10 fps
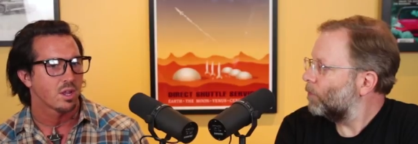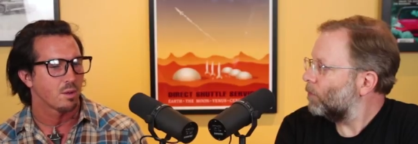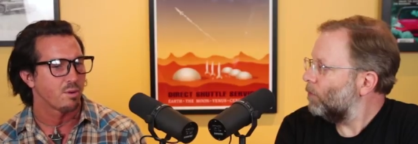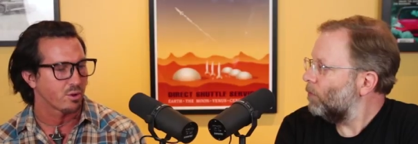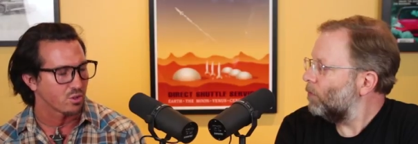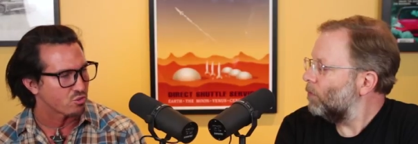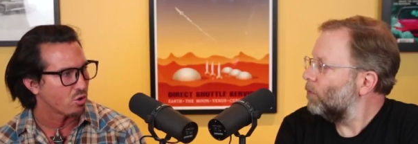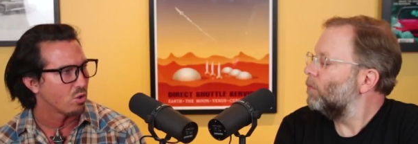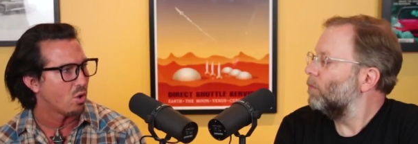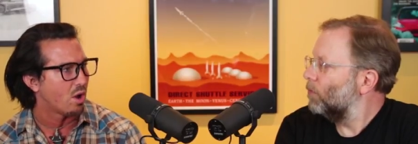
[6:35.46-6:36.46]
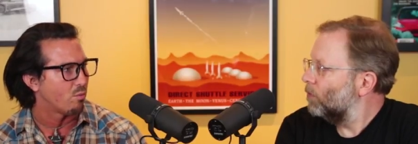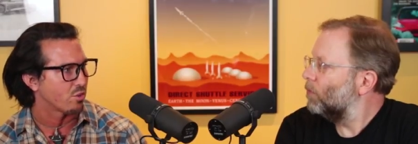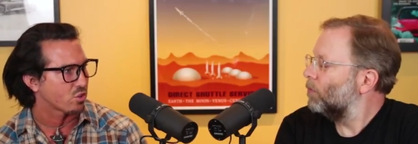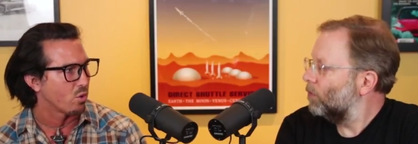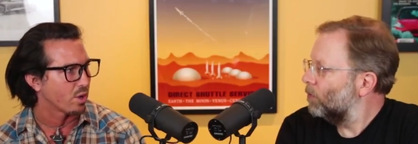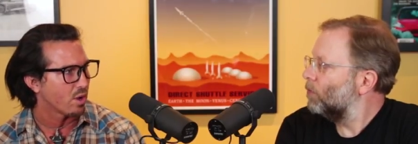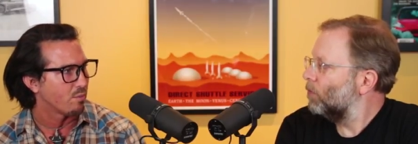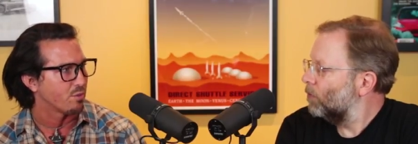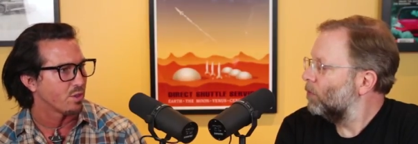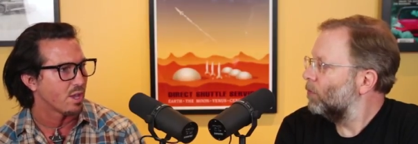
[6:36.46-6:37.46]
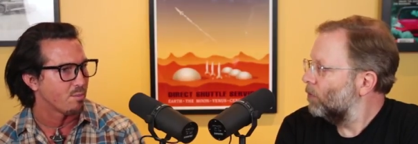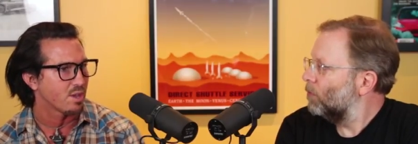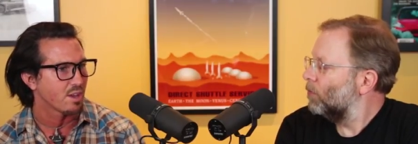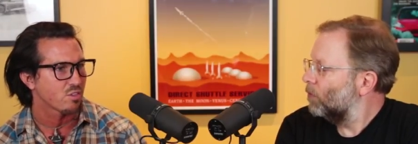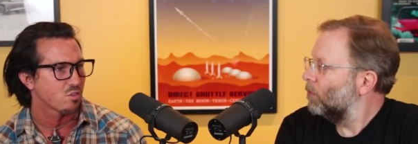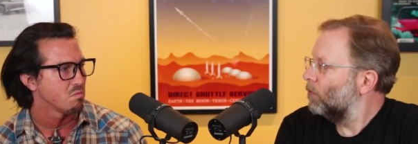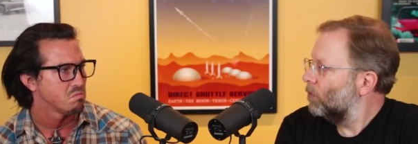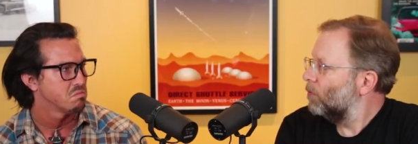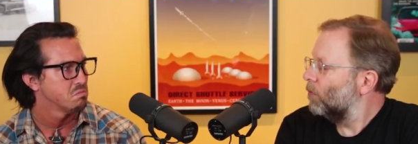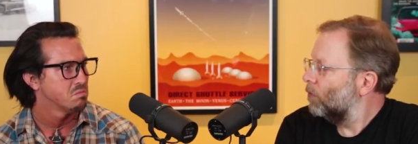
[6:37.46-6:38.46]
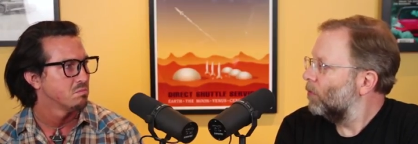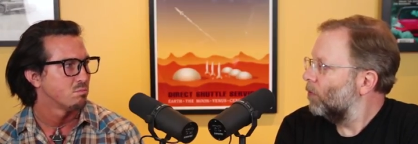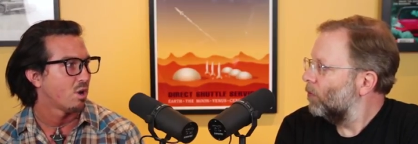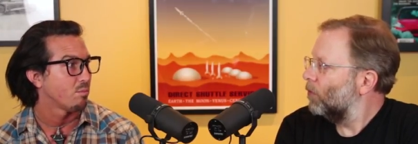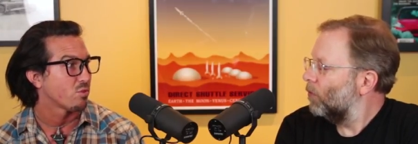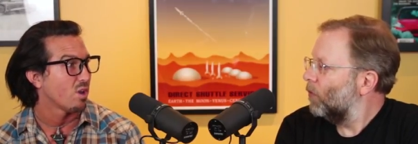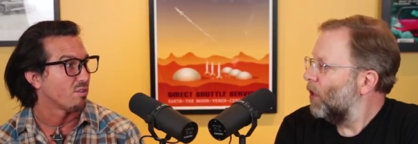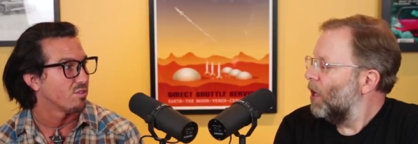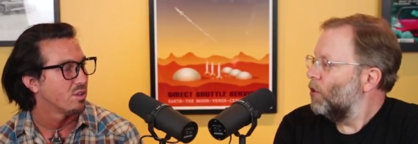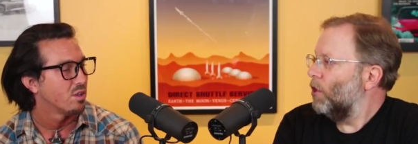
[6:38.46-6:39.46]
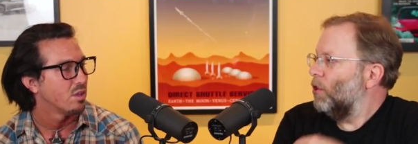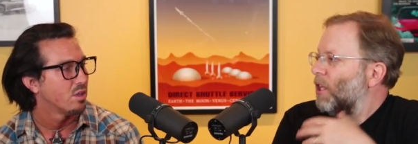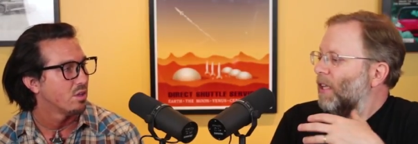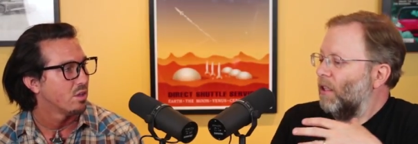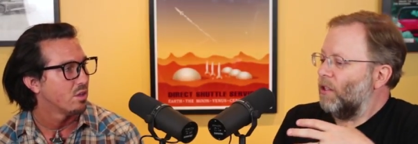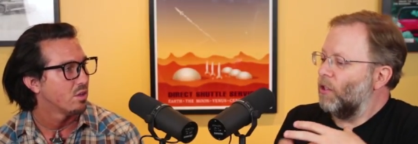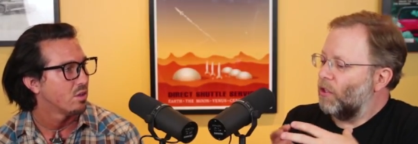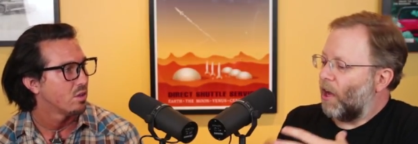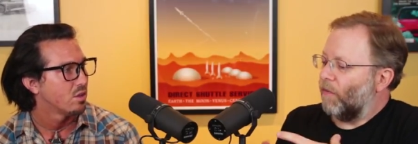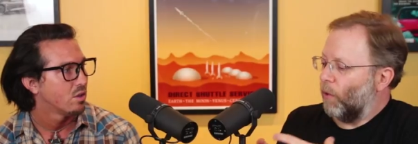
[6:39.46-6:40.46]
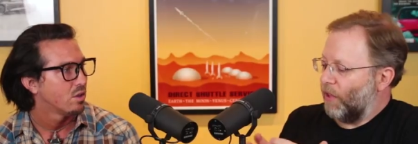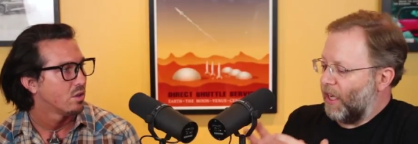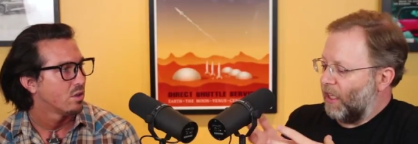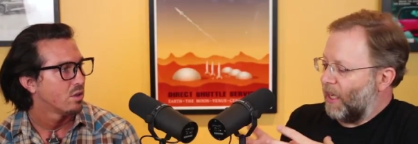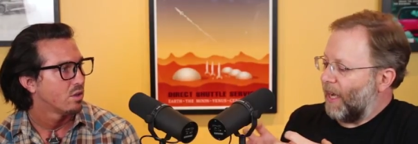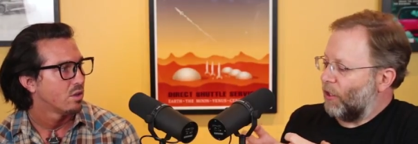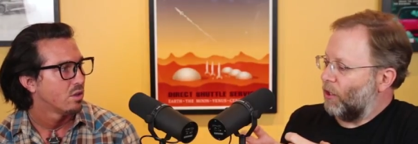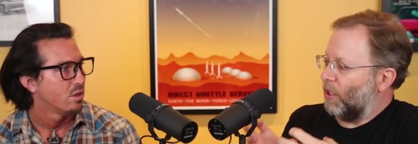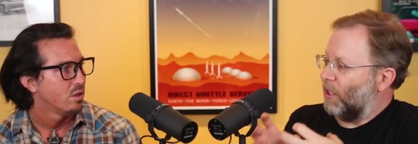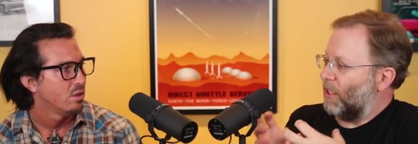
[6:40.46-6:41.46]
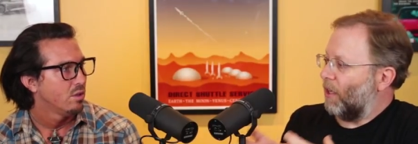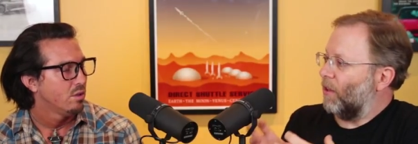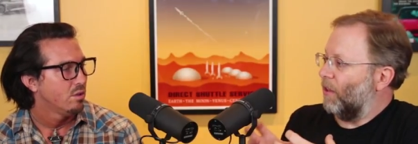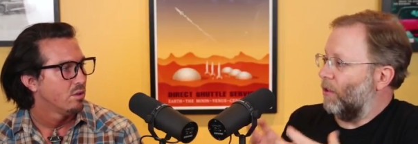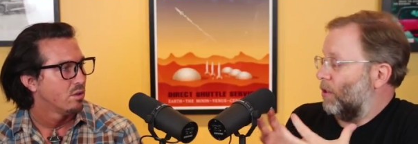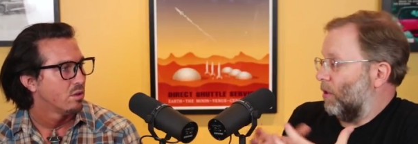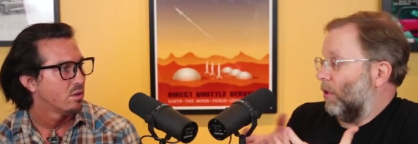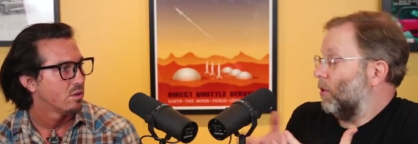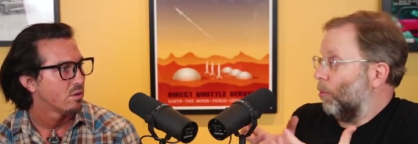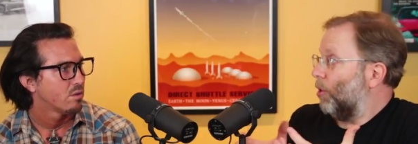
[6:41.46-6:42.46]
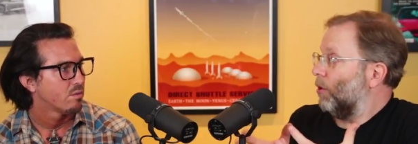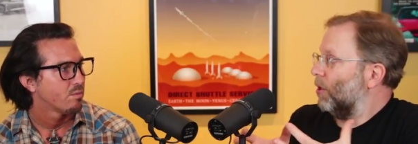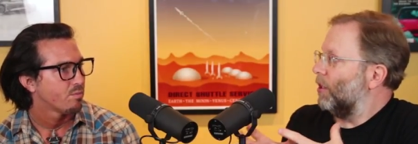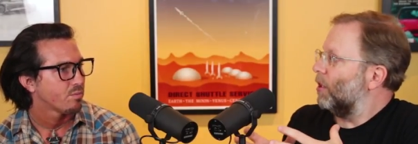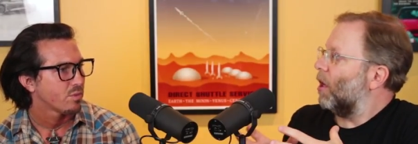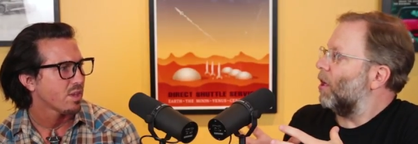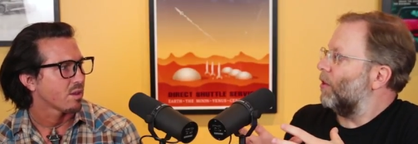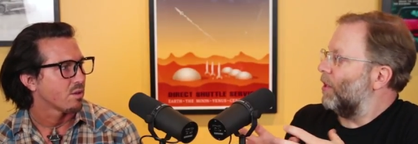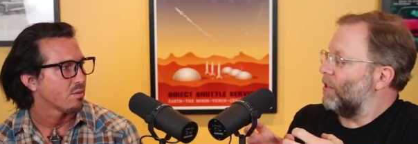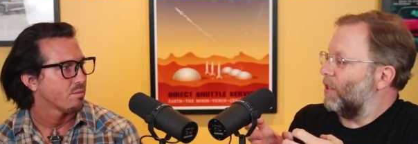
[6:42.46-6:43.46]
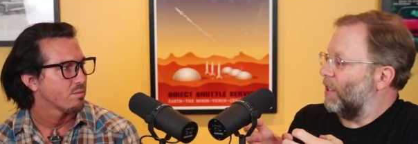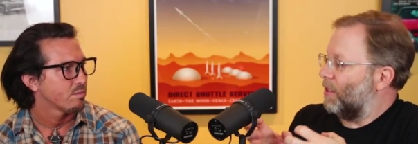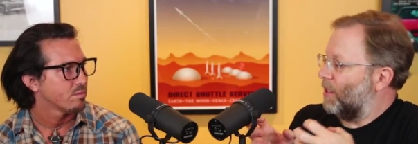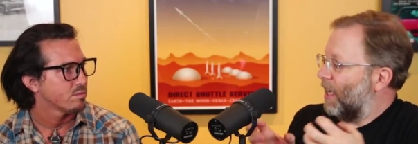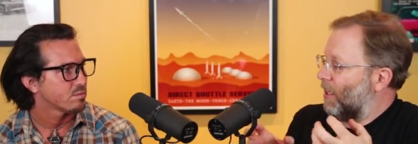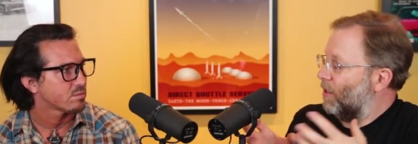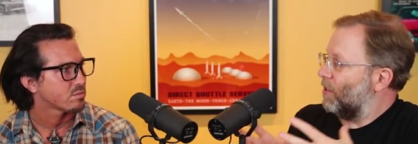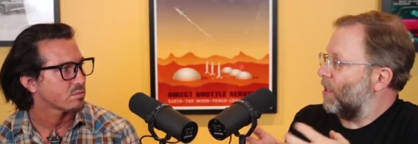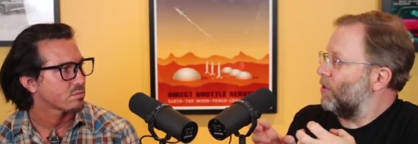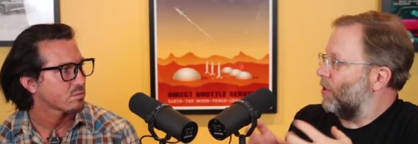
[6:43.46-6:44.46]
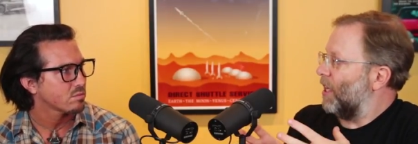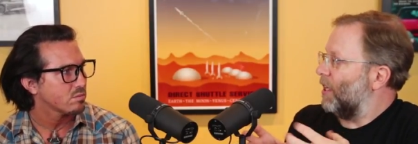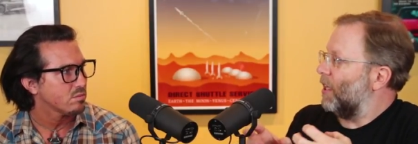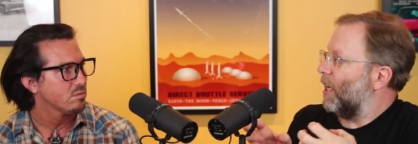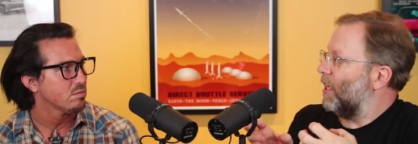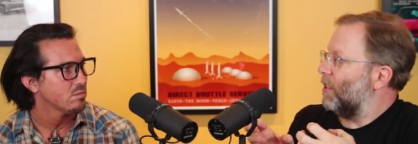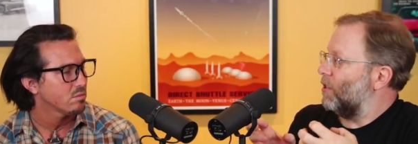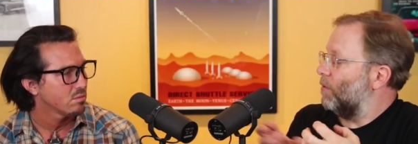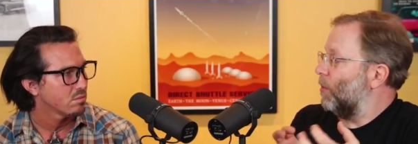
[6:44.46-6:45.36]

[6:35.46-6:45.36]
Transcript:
Speaker 1: get a better control on what's going on with the ABS, problem solved.
Speaker 2: So you're saying this is software. They can actually tell there's a little computer in the car yeah. that's that's taking the sensor data and it's